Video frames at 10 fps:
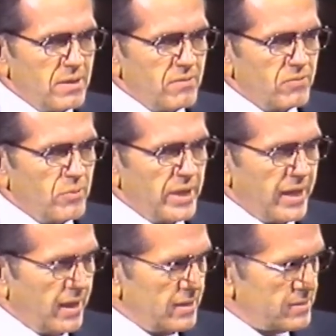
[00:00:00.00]
from
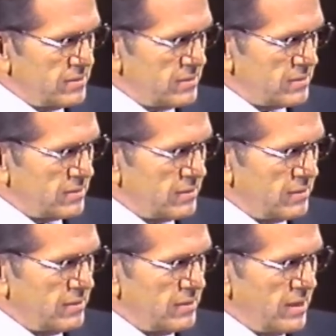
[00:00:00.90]
analysis,
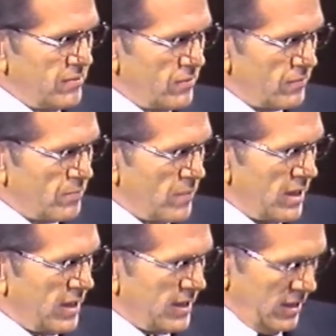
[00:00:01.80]
even from
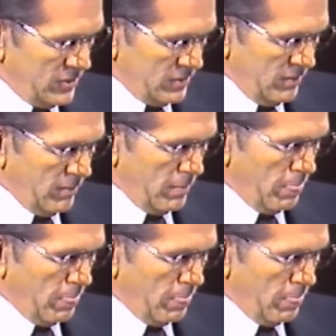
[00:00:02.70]
medication.